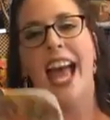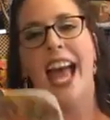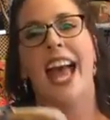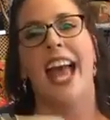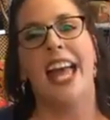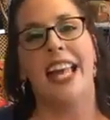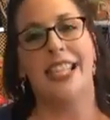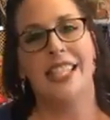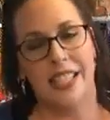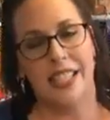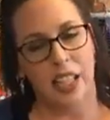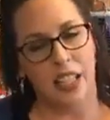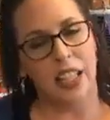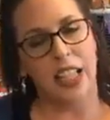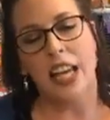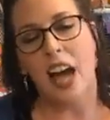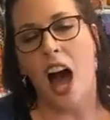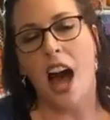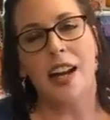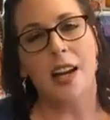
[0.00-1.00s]
the bowler. It's the
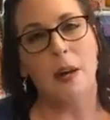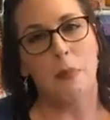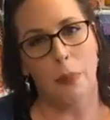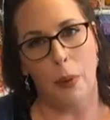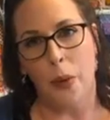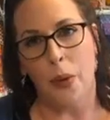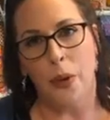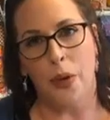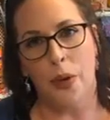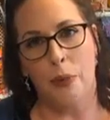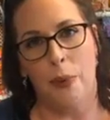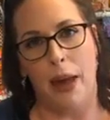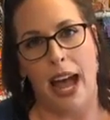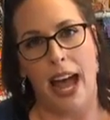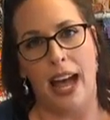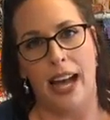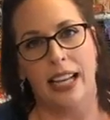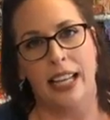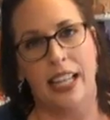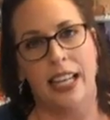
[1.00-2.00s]
Liana Bowler
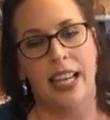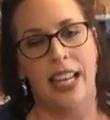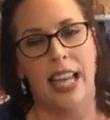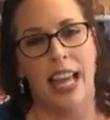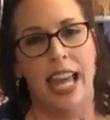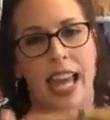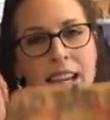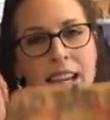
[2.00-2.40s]
bag